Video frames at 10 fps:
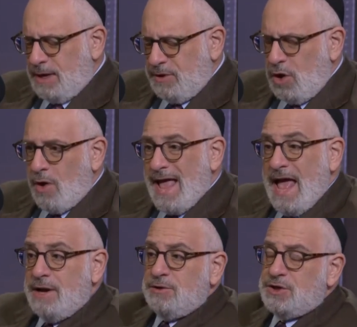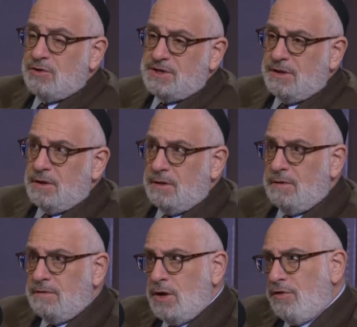Like New York and New Jersey.
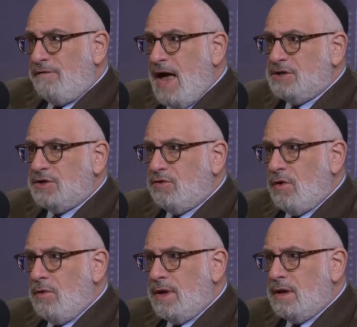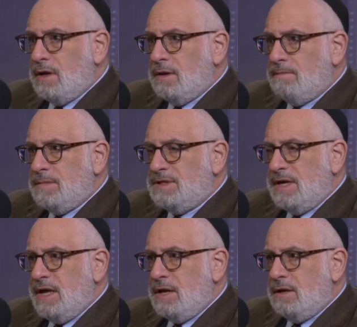The fastest growing
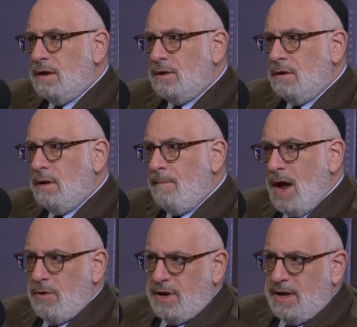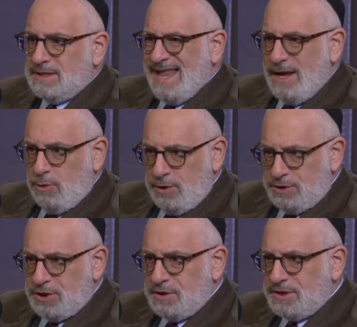city in America is Lakewood, New
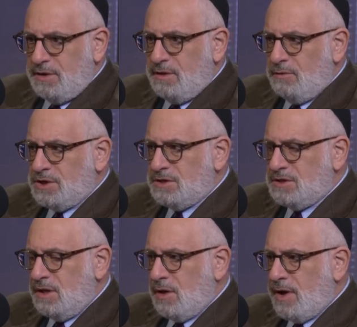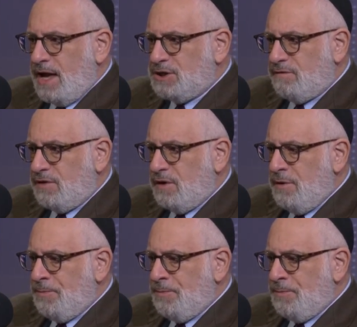Jersey, which is the location of the